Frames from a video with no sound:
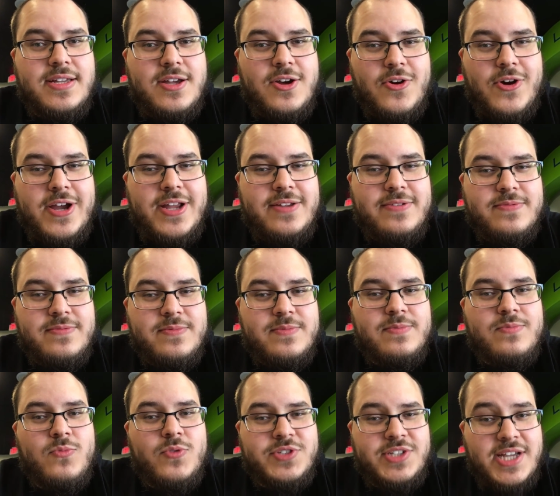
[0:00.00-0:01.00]
All right?
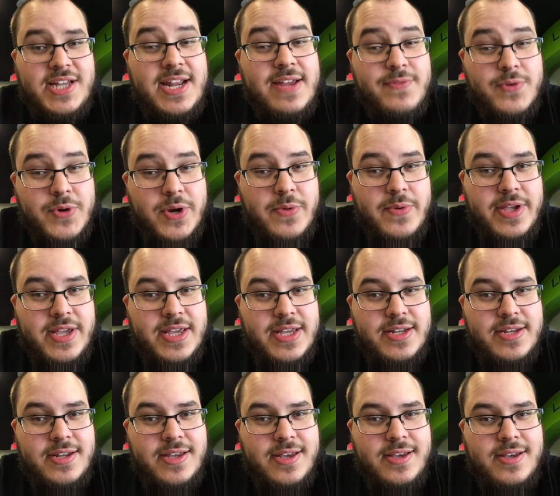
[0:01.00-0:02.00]
Once again, have a great
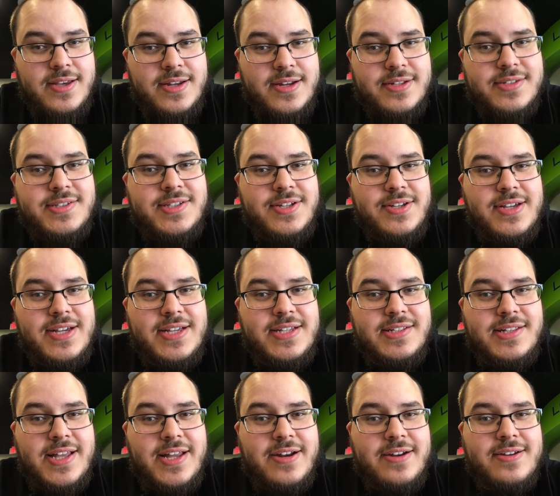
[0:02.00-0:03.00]
weekend, and I'll see you guys
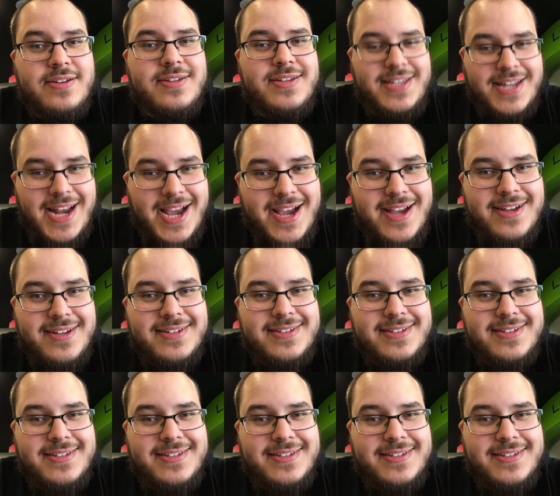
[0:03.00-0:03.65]
later. Kira.